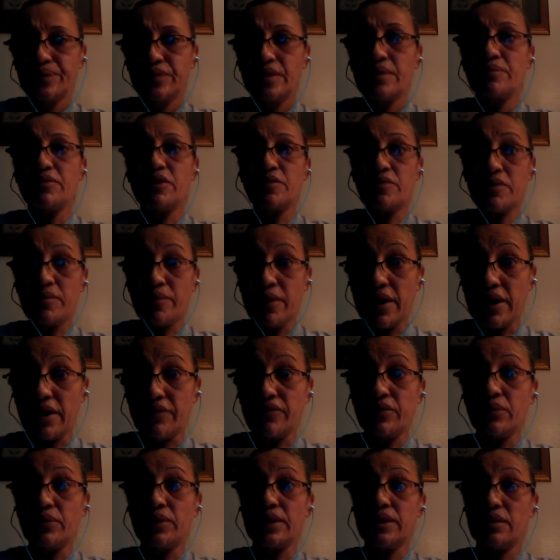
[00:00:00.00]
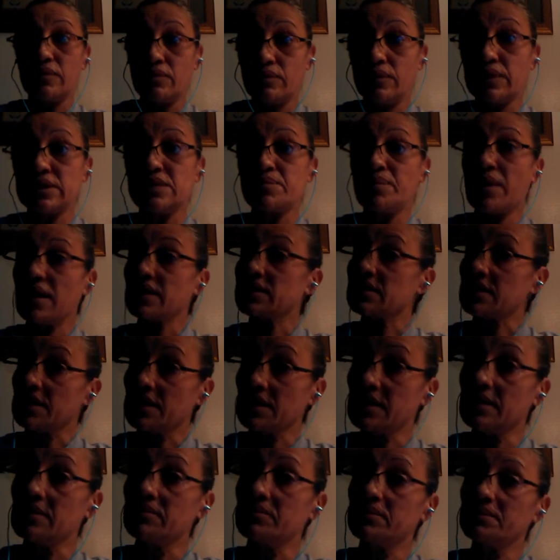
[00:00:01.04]
Be prepared for what's about to
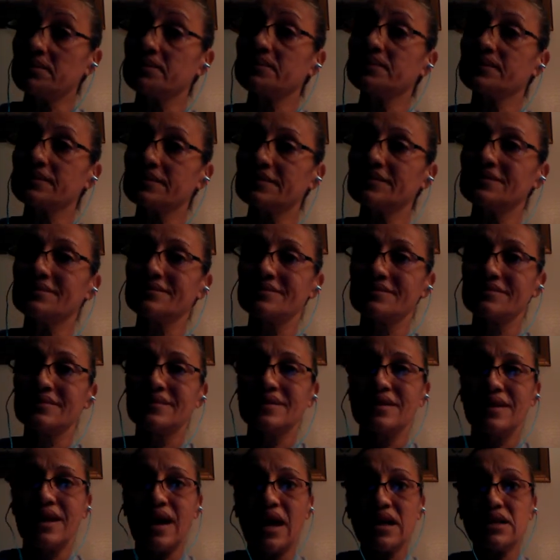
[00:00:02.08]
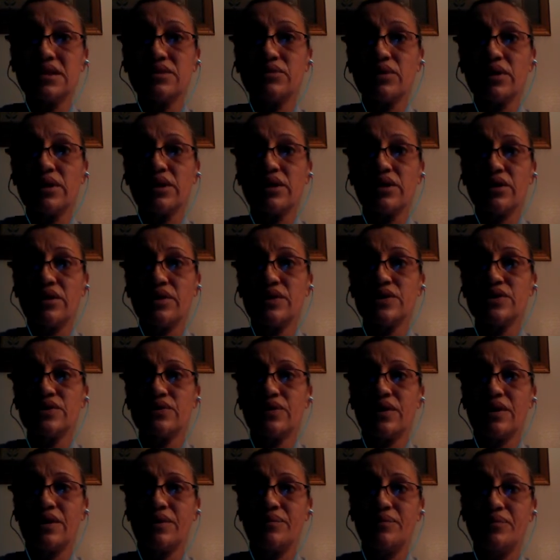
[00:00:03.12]
come. I just want to encourage you
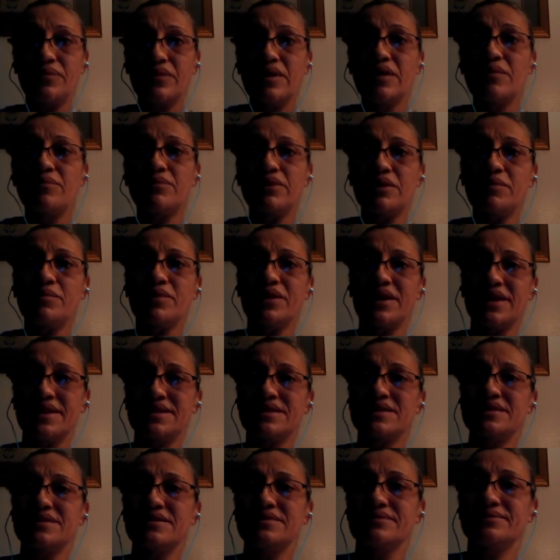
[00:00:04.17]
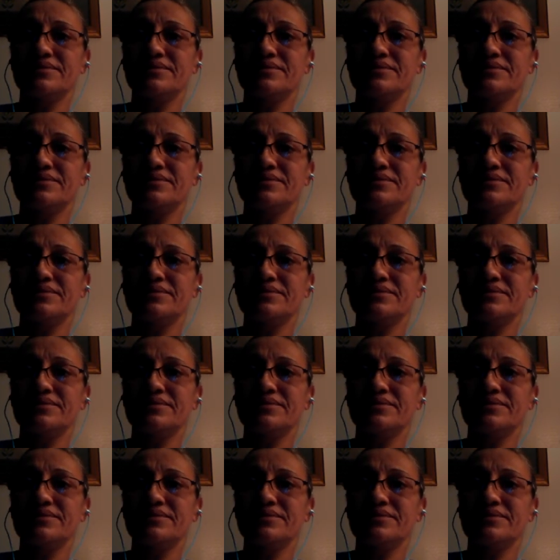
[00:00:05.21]
all. Be blessed.